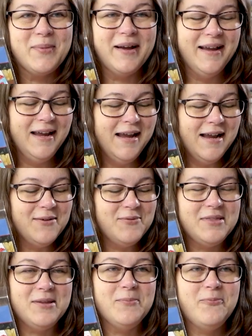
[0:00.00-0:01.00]
But
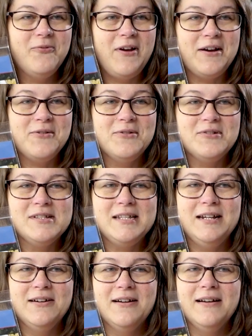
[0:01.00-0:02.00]
with the fat quarters
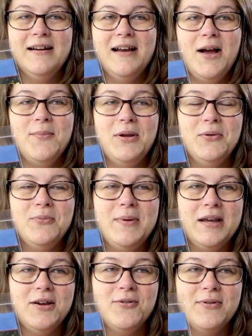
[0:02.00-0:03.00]
here, it will
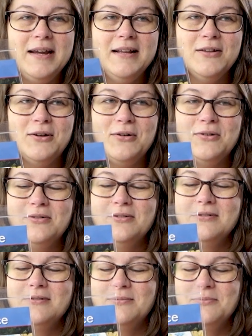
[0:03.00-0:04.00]
make a great little
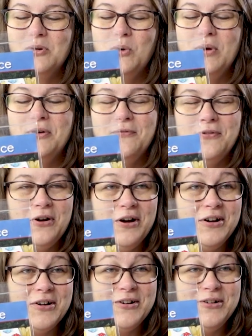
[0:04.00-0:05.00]
quilt for a
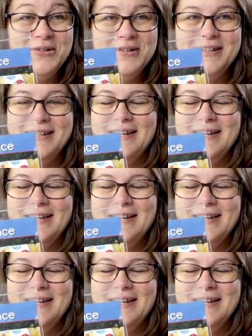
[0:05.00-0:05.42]
girl.